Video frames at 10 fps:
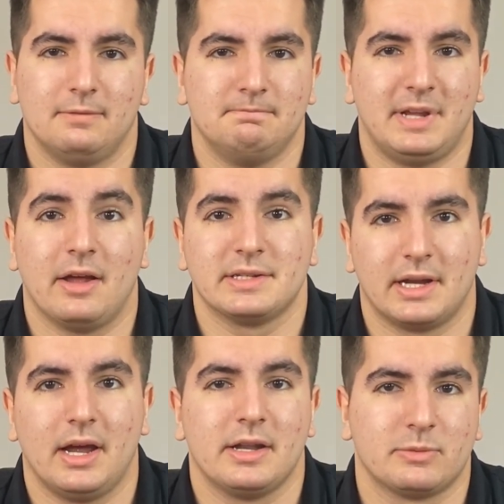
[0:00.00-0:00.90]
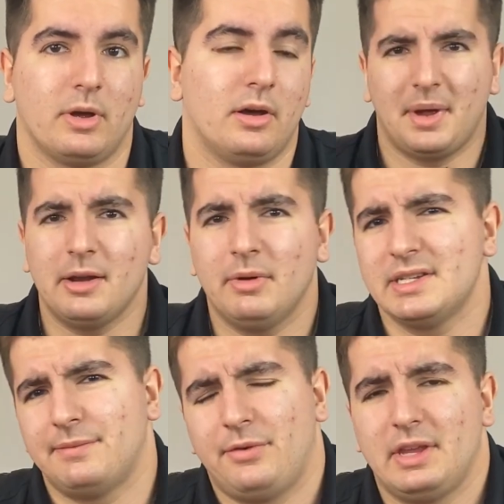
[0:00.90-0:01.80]
downside as well. The main
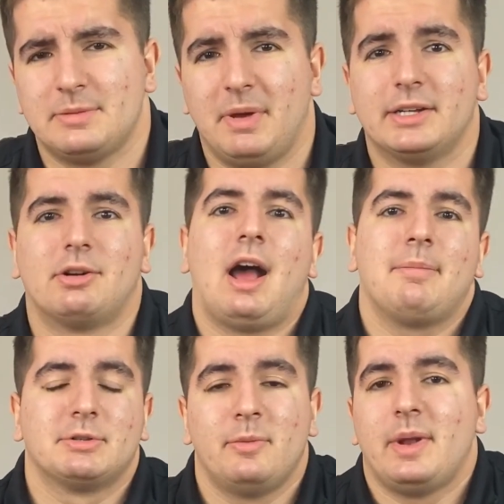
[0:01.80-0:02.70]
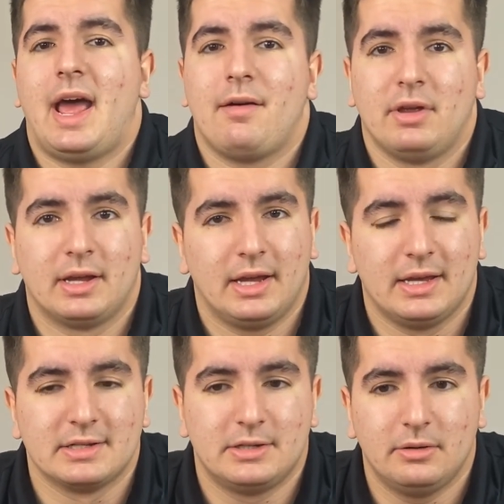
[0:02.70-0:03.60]
reason for these big drops we've been having
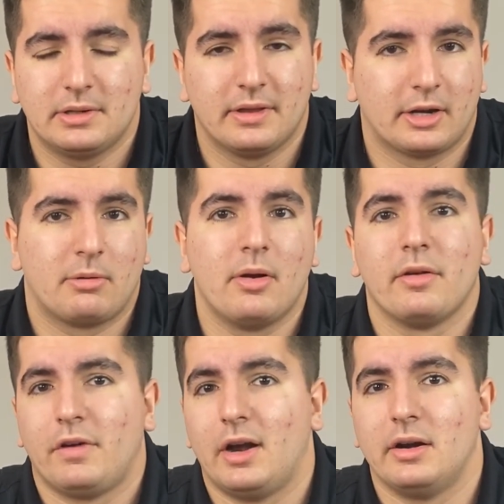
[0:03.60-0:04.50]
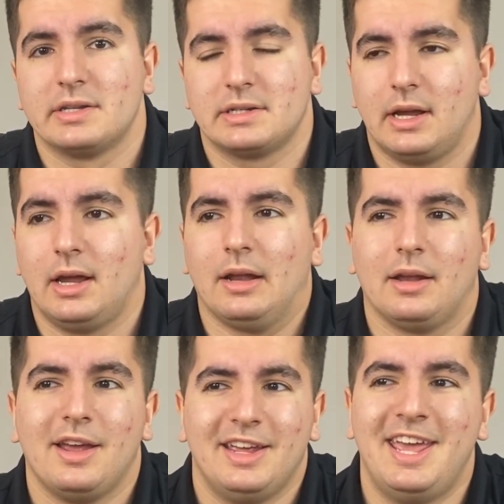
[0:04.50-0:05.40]
is due to the coronavirus. And,
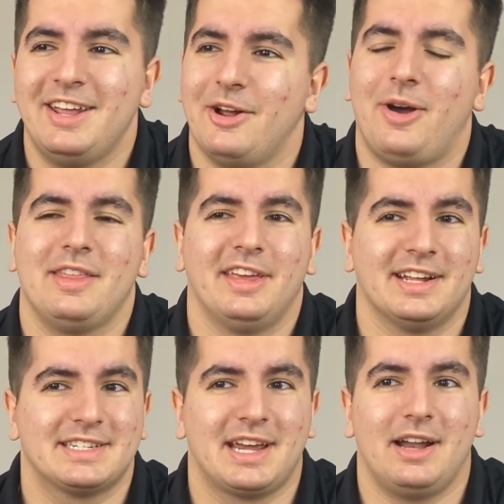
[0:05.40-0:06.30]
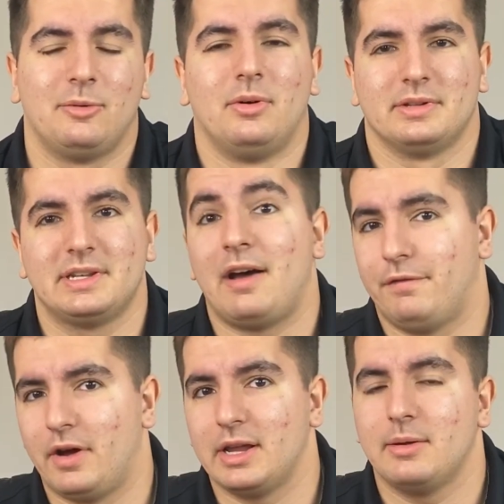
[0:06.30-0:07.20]
you know, I think it's kind of, well, it's not
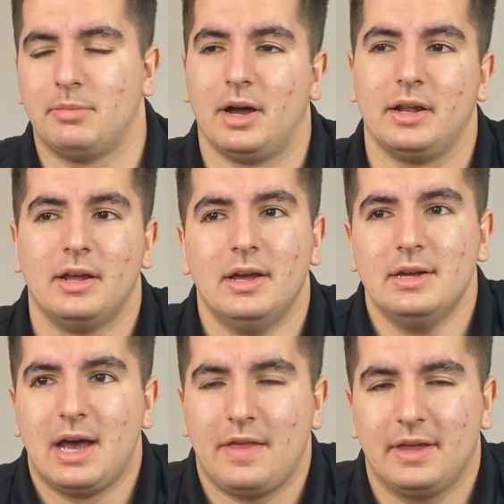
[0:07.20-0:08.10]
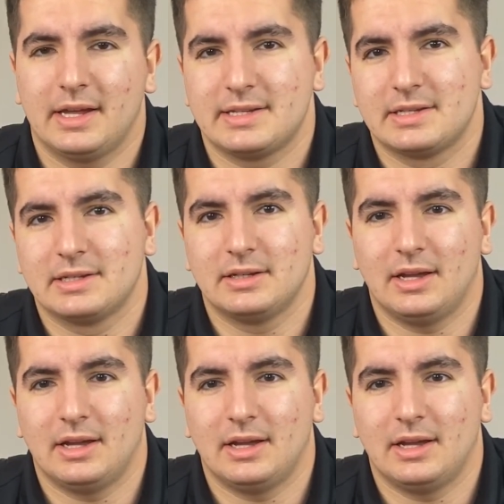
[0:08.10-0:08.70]
funny, but I think it's